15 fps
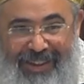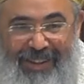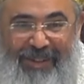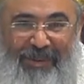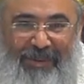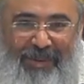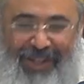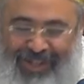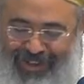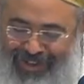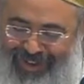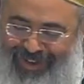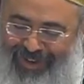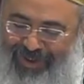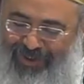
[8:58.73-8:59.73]
one,
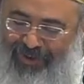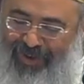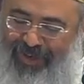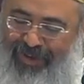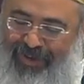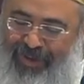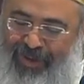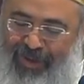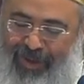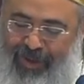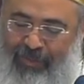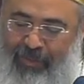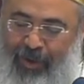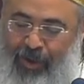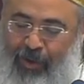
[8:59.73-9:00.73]
right?
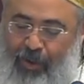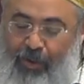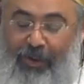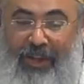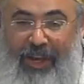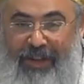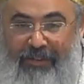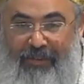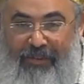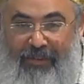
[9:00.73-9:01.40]
our whole life,